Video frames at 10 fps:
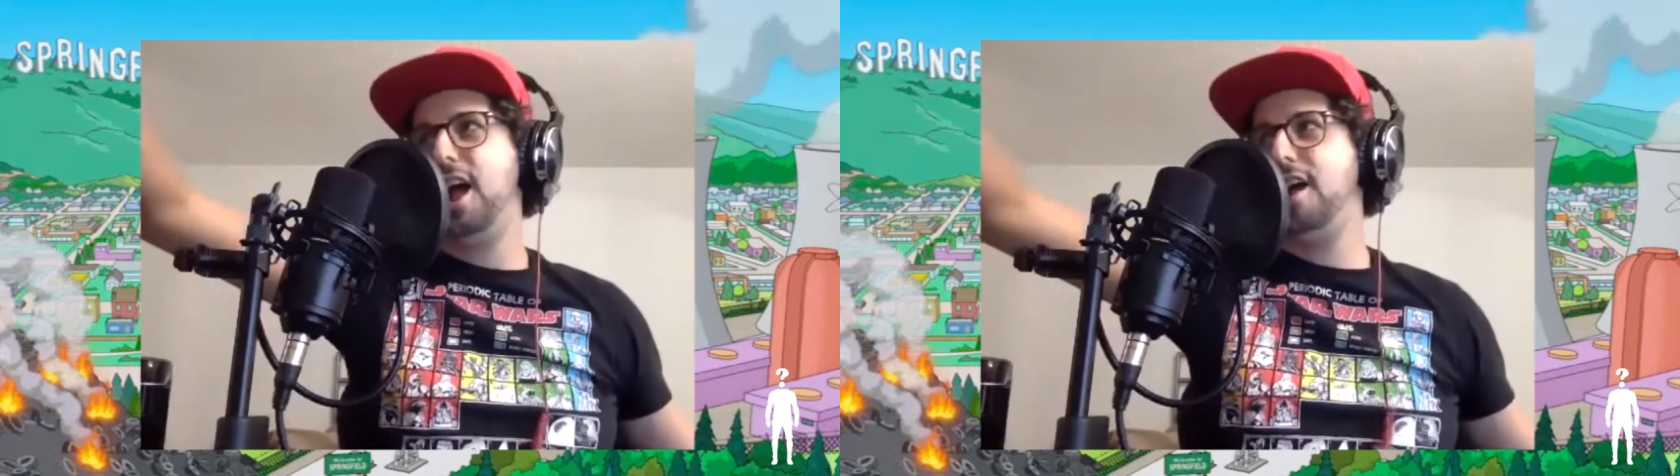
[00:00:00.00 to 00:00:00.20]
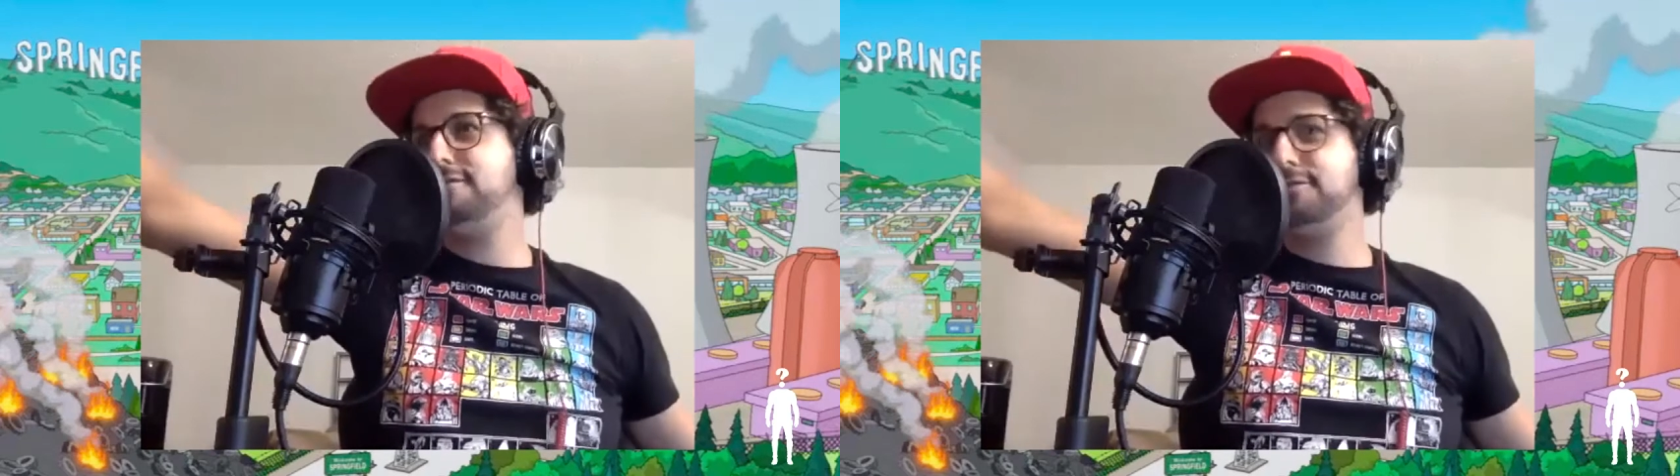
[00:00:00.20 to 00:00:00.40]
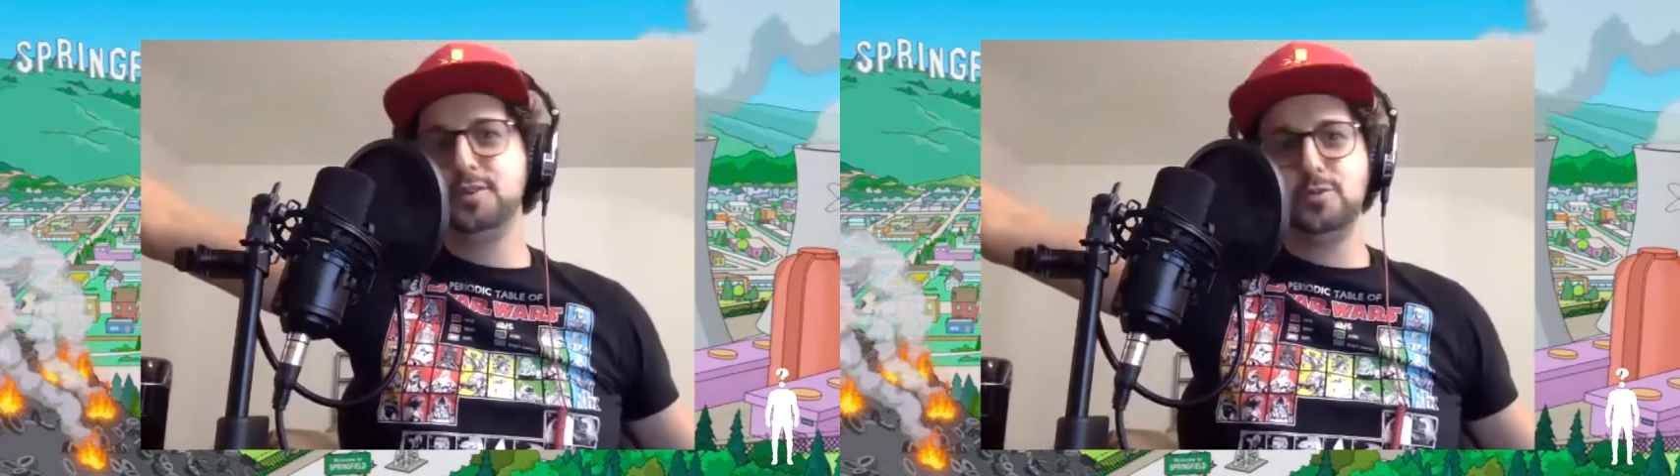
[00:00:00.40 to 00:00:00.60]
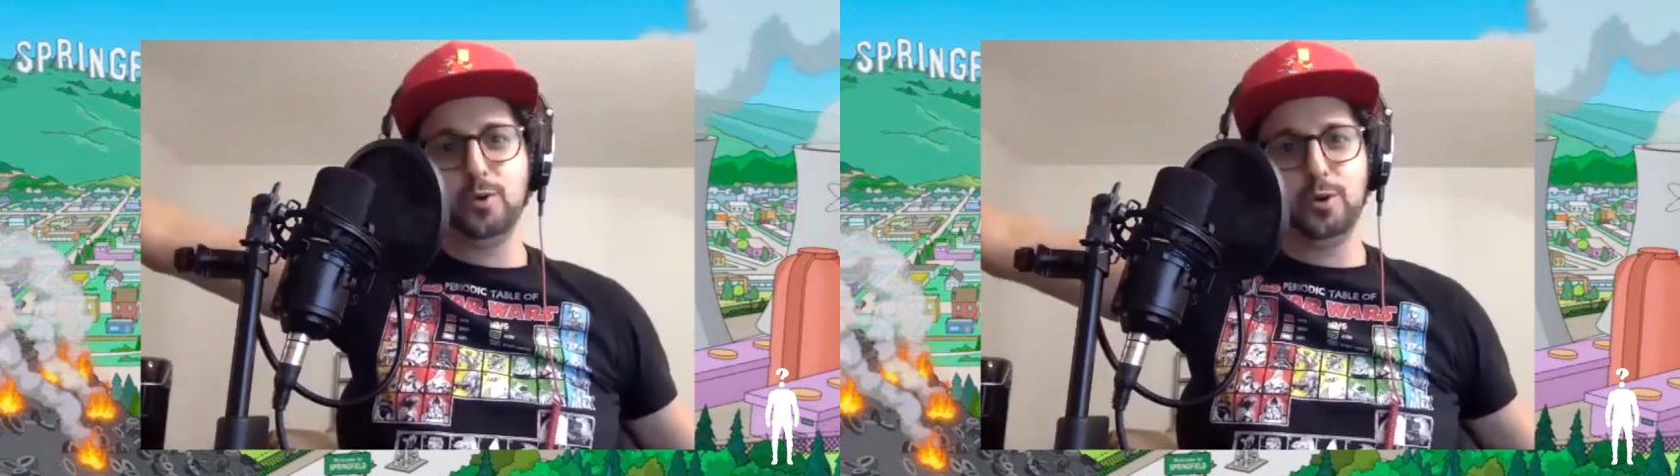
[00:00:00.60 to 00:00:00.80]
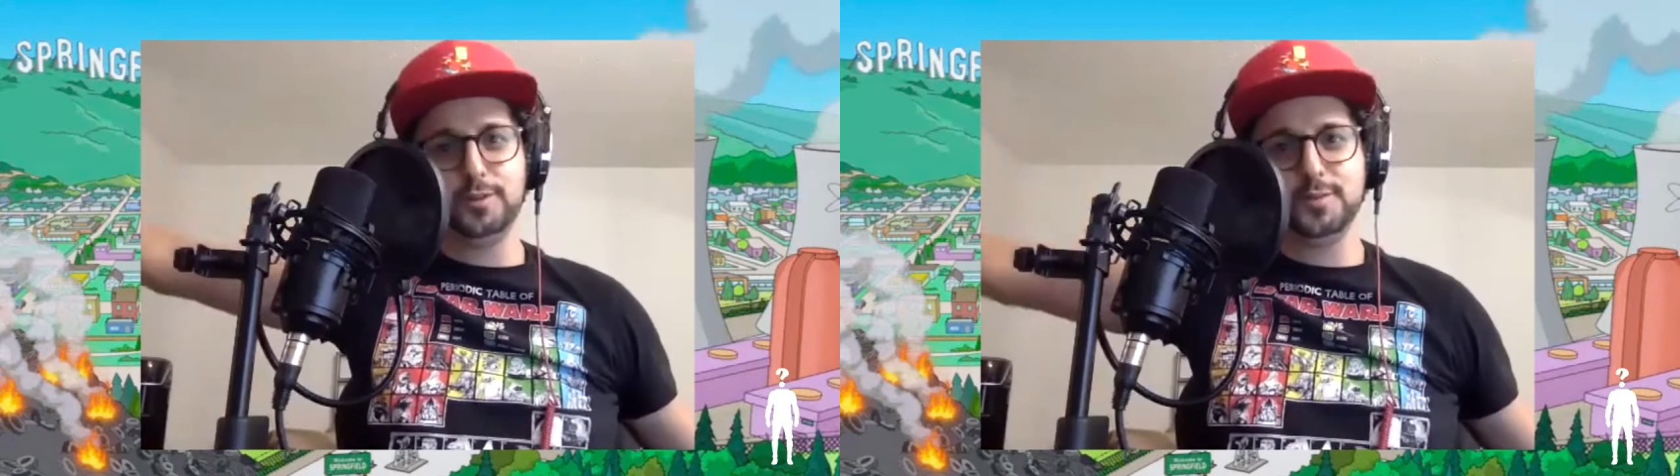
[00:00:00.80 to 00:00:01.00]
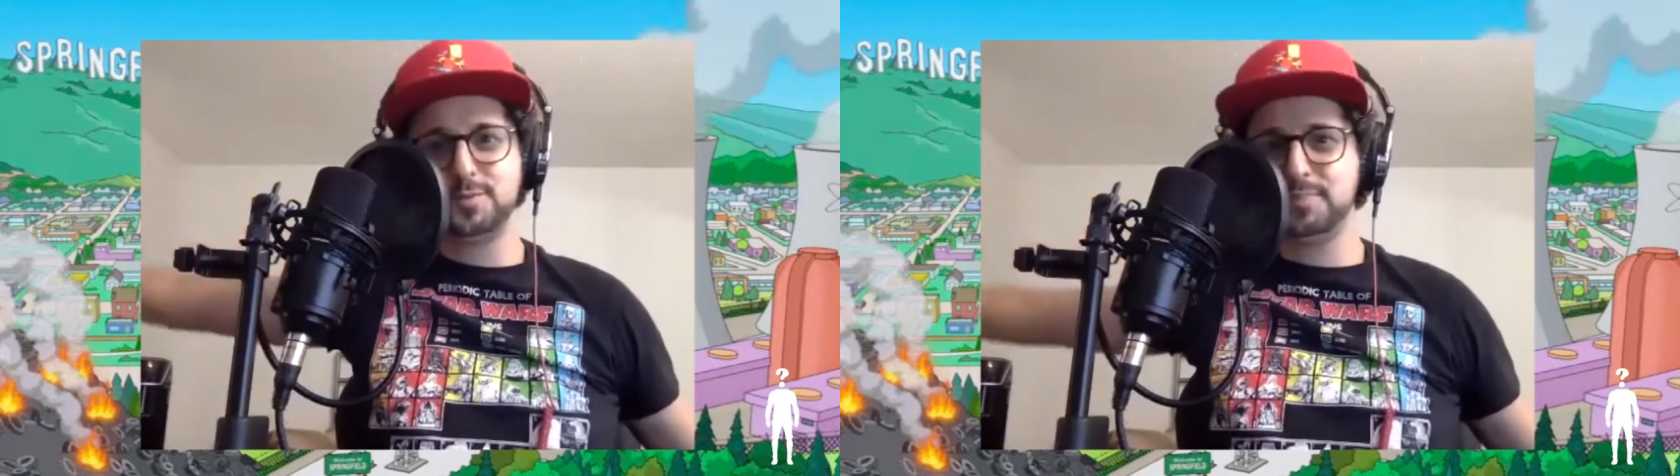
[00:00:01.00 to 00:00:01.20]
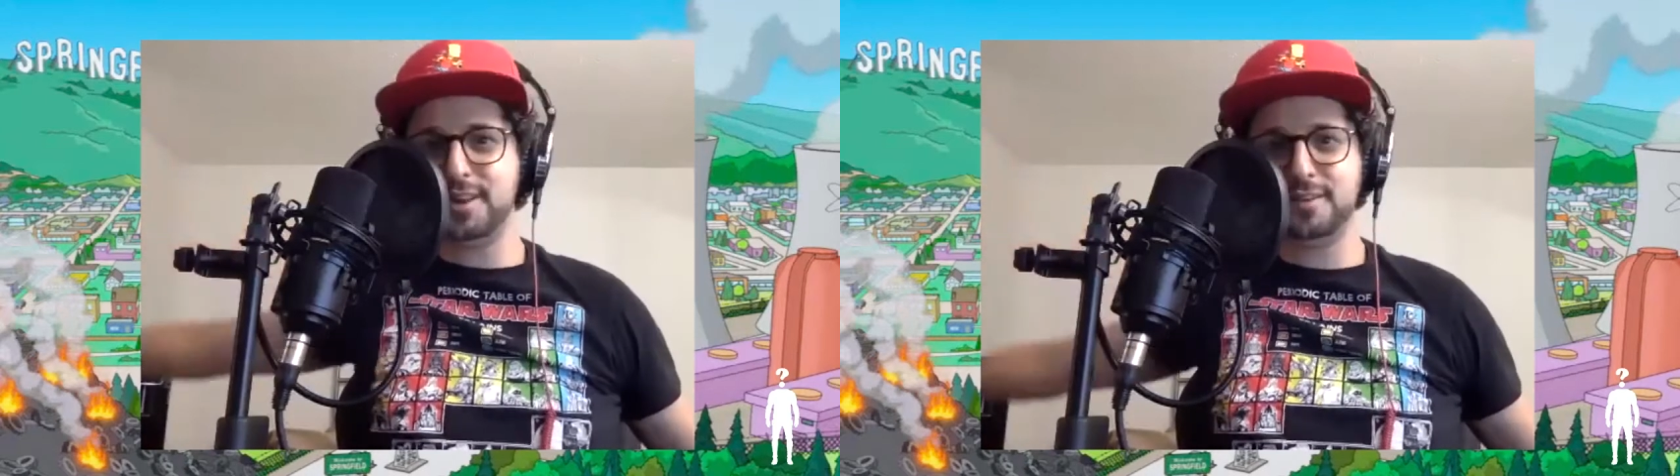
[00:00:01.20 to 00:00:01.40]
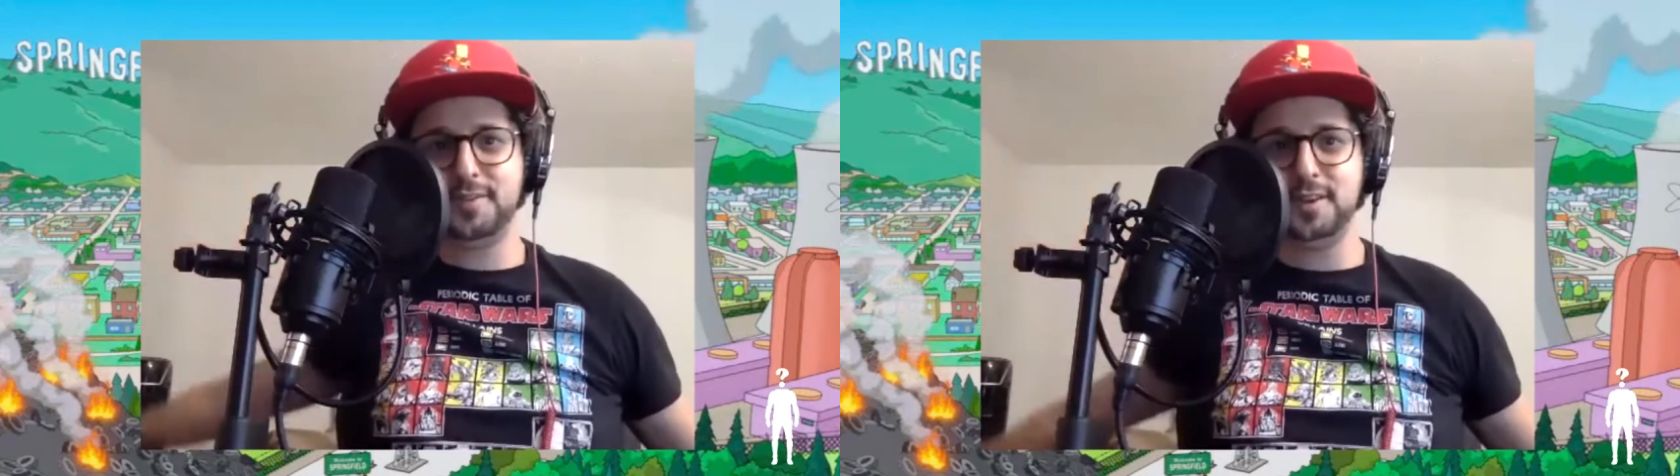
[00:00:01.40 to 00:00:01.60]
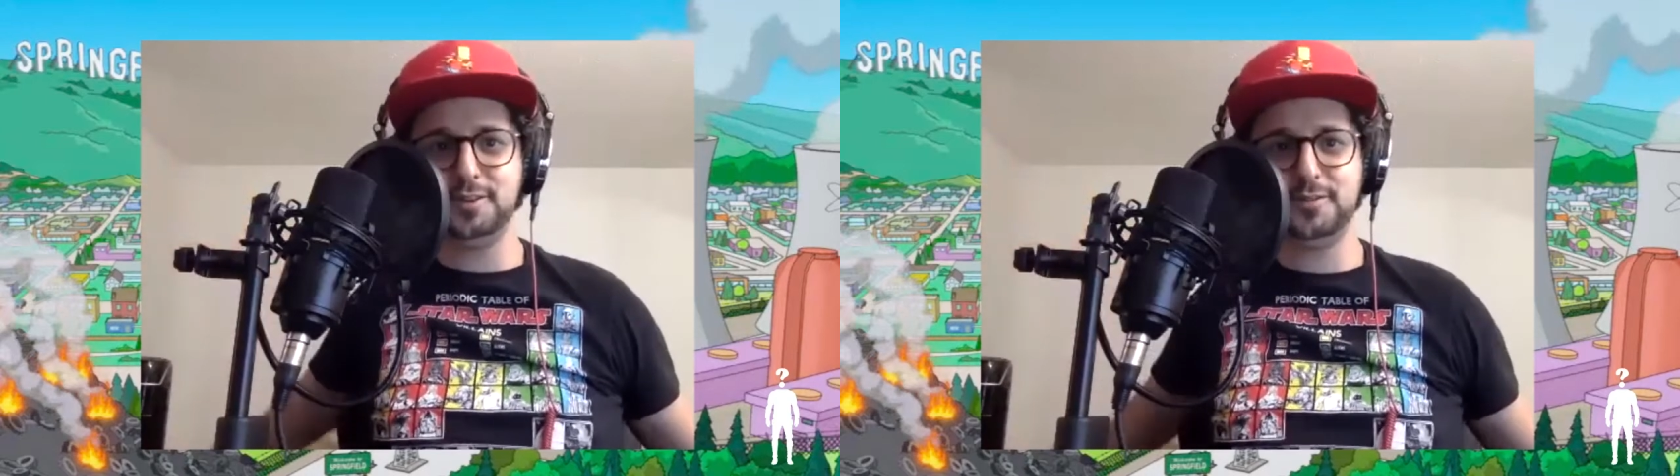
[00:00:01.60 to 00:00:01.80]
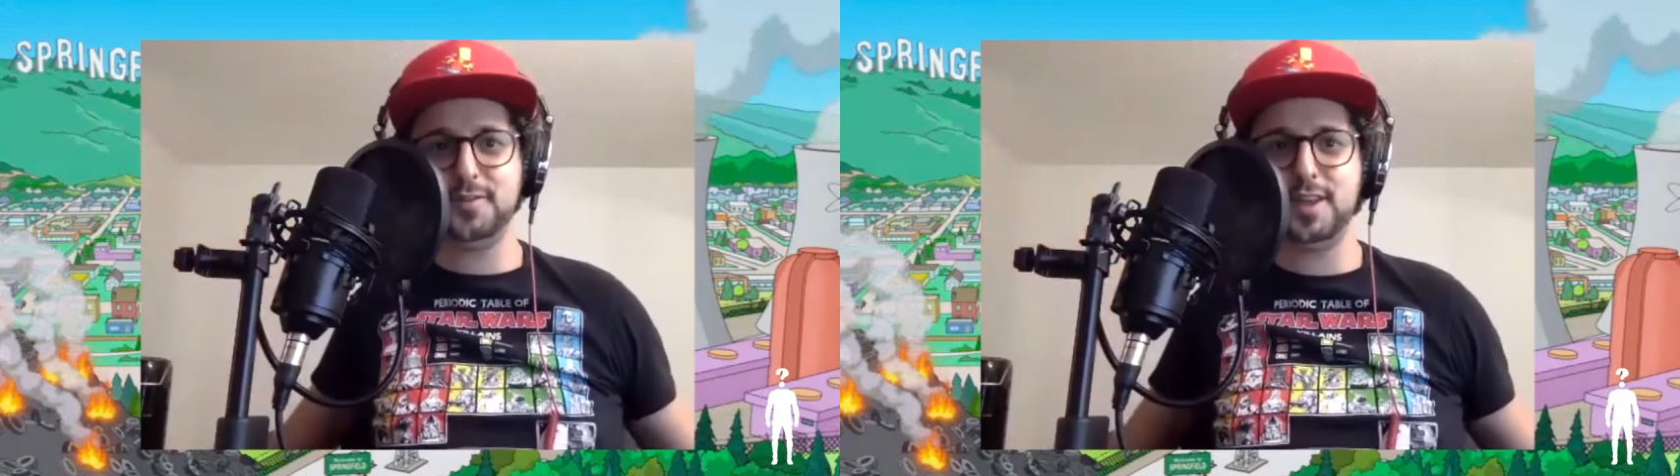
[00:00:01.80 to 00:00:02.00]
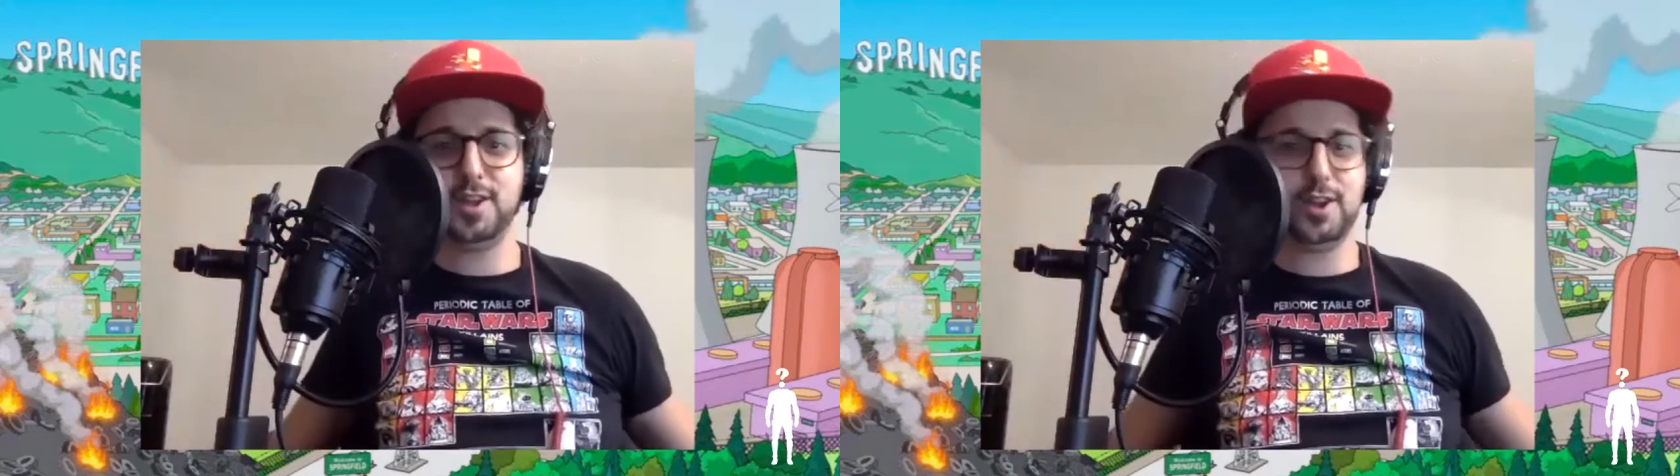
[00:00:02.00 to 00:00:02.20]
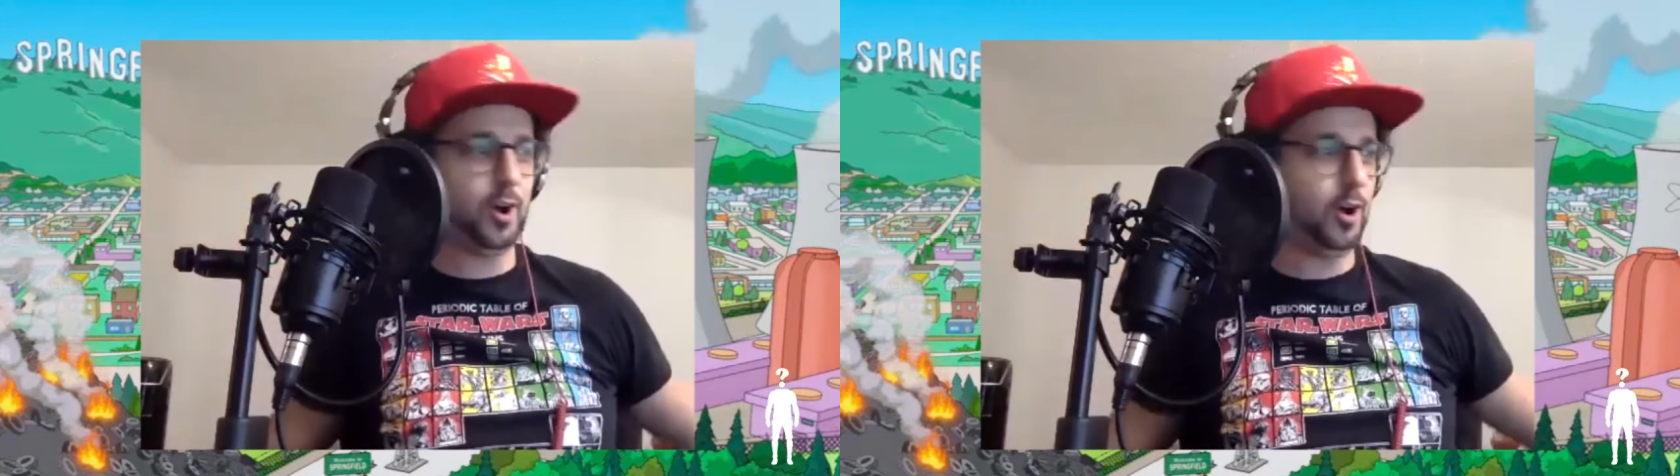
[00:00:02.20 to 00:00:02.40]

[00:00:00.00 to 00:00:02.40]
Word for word: every World of Springfield figure,